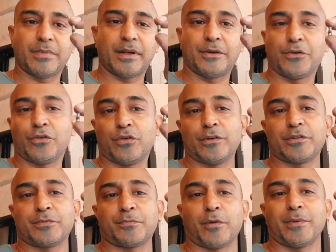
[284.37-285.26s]
don't know,
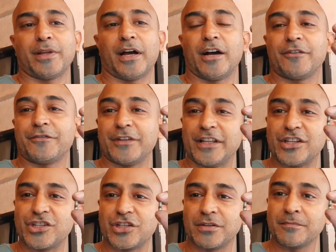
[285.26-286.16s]
it's probably half an
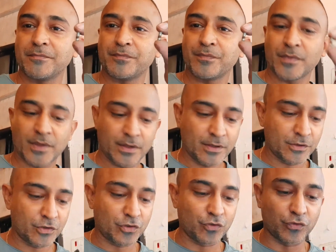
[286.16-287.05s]
inch.
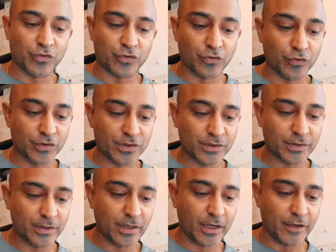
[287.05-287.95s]
Two screws,
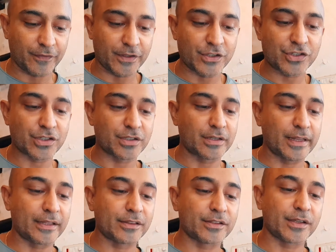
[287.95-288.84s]
half-inch
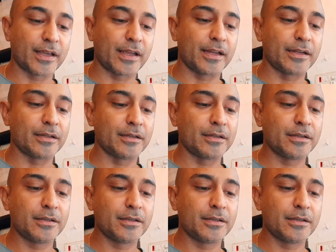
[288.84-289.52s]
length, and